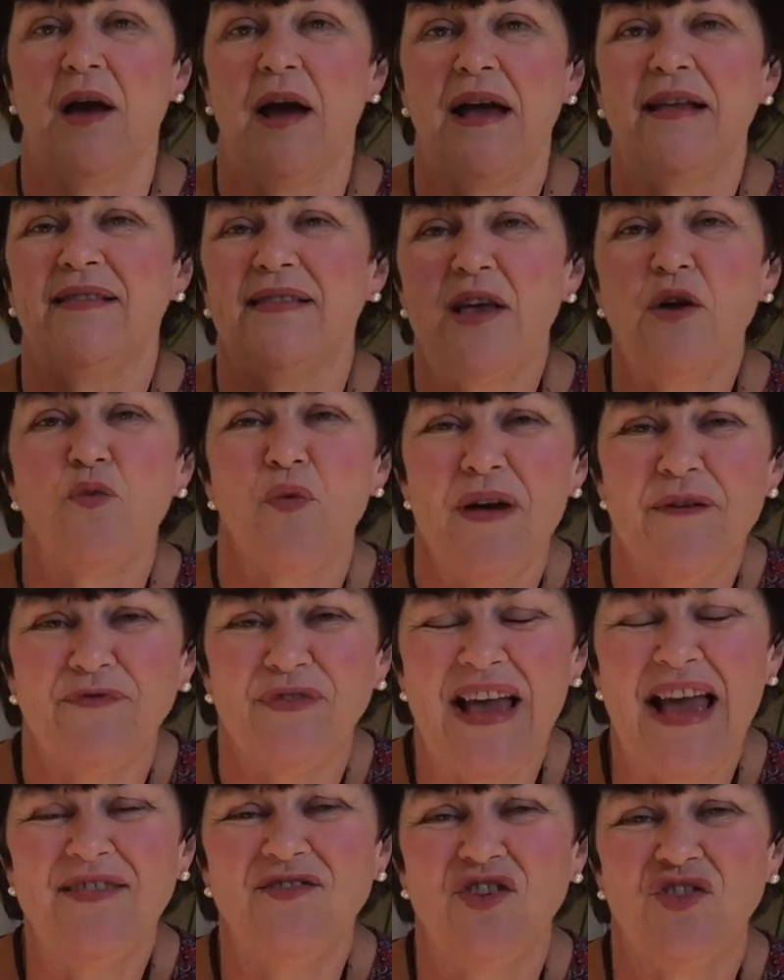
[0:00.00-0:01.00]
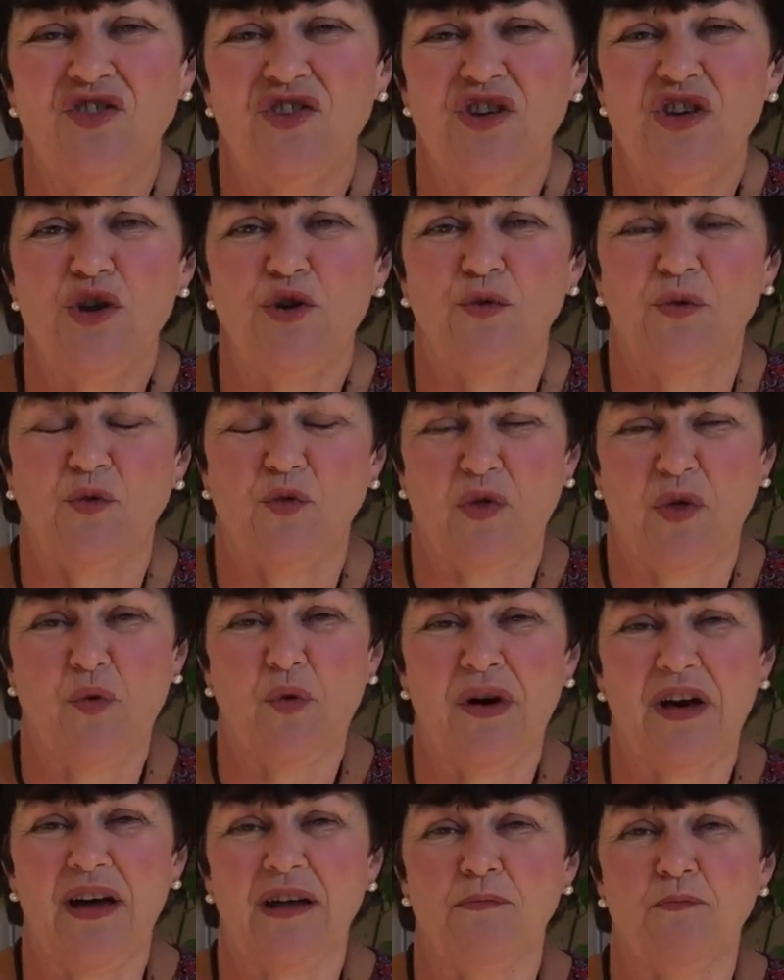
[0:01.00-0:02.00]
And so we've tended to use the
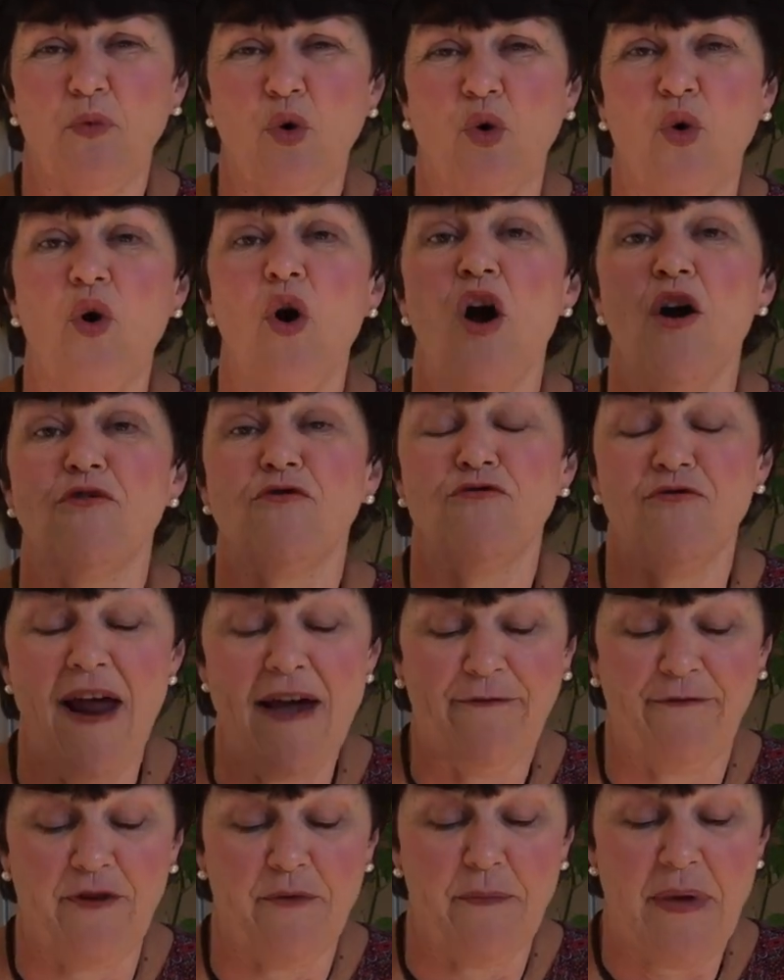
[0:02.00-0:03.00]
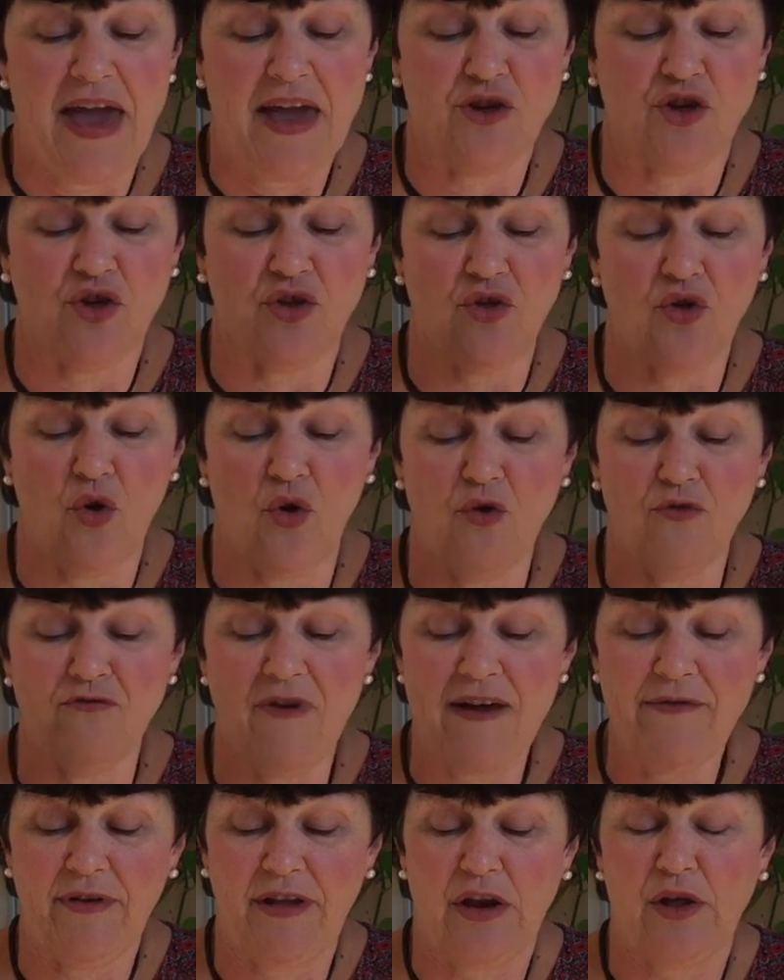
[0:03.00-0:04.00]
word more reformation or
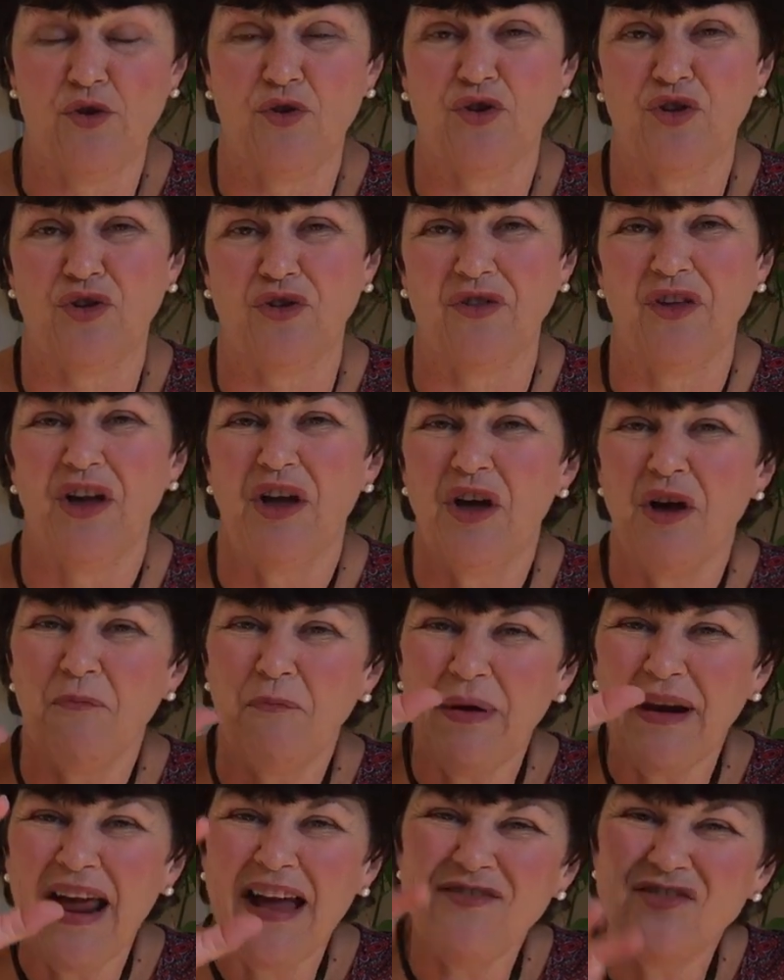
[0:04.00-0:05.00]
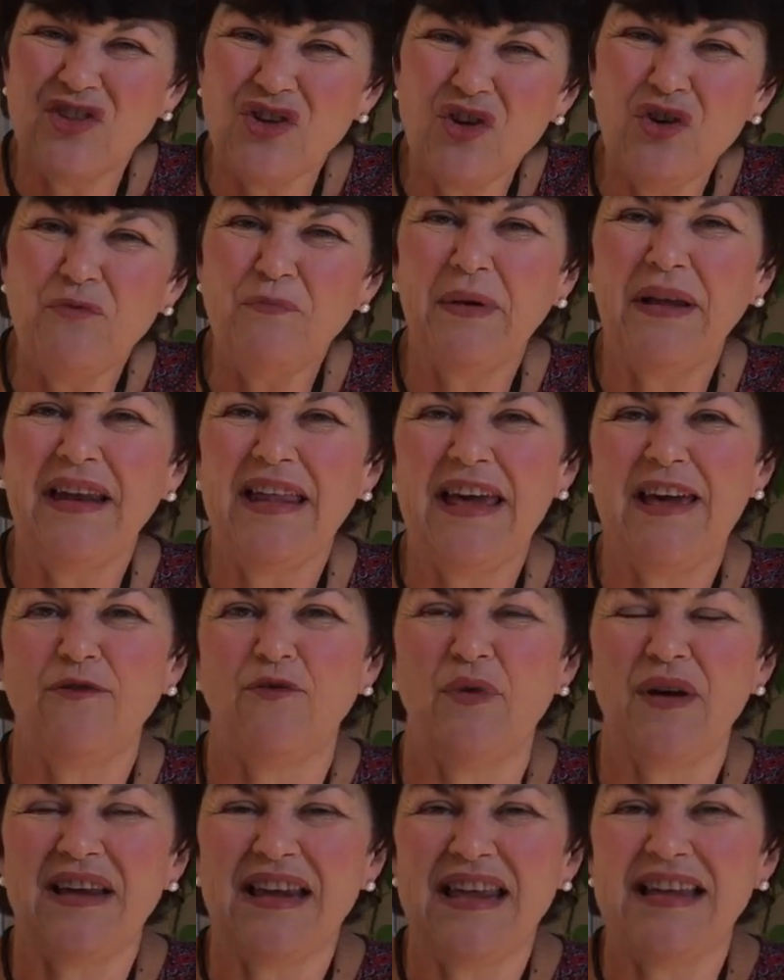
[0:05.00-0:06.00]
revolution, but I do believe
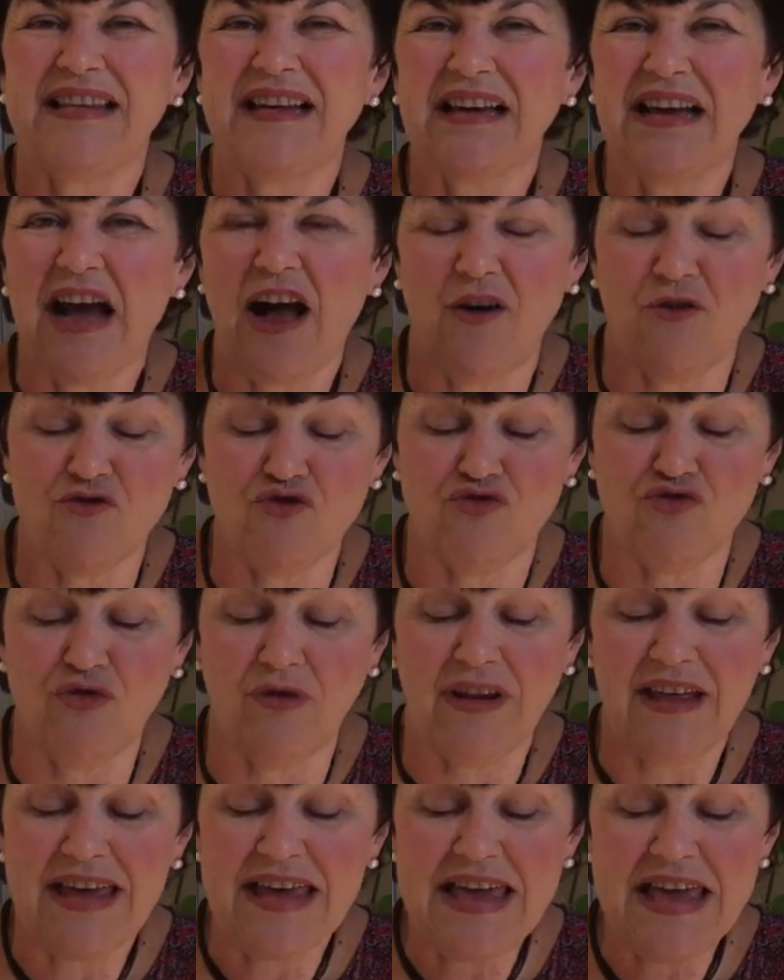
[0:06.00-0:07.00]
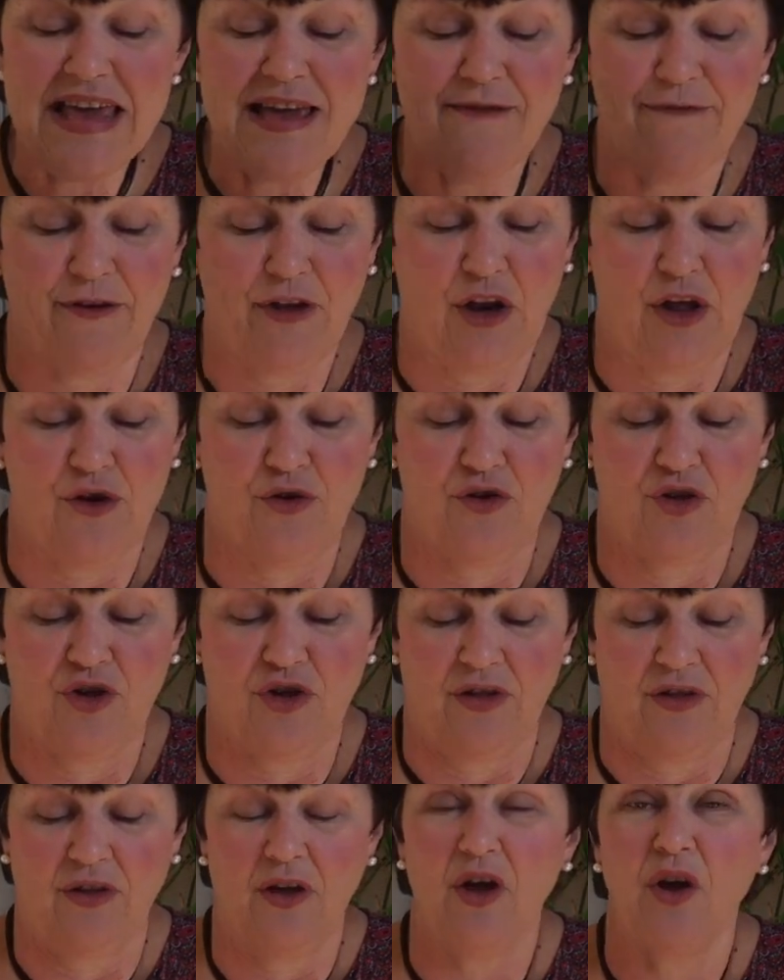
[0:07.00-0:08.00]
we need a cultural
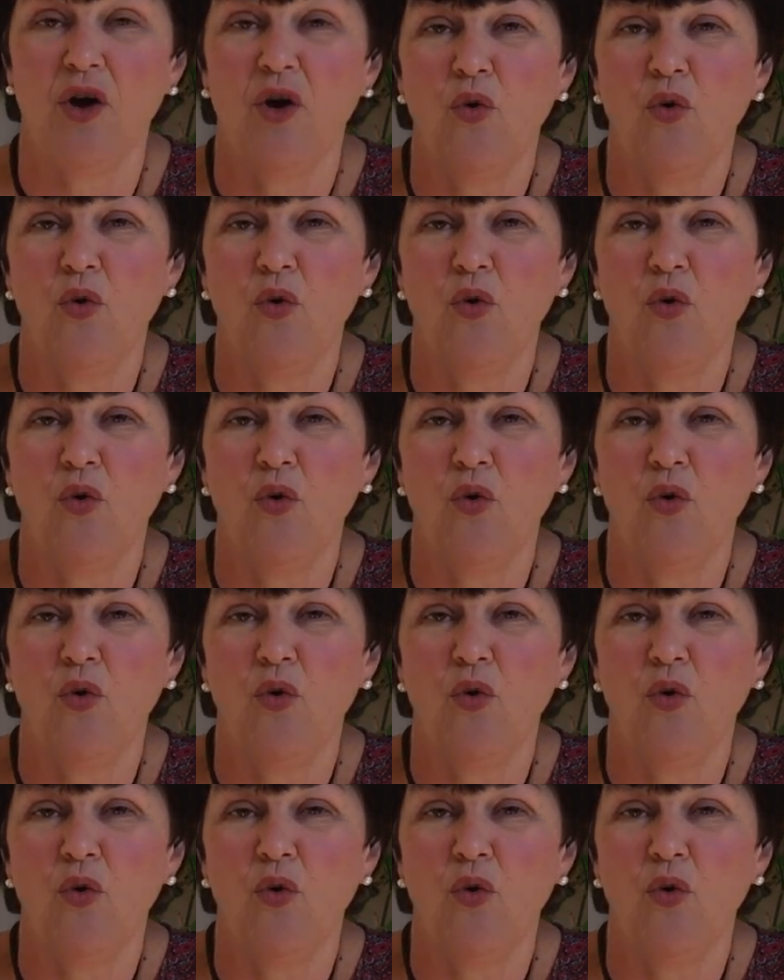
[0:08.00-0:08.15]
evolution.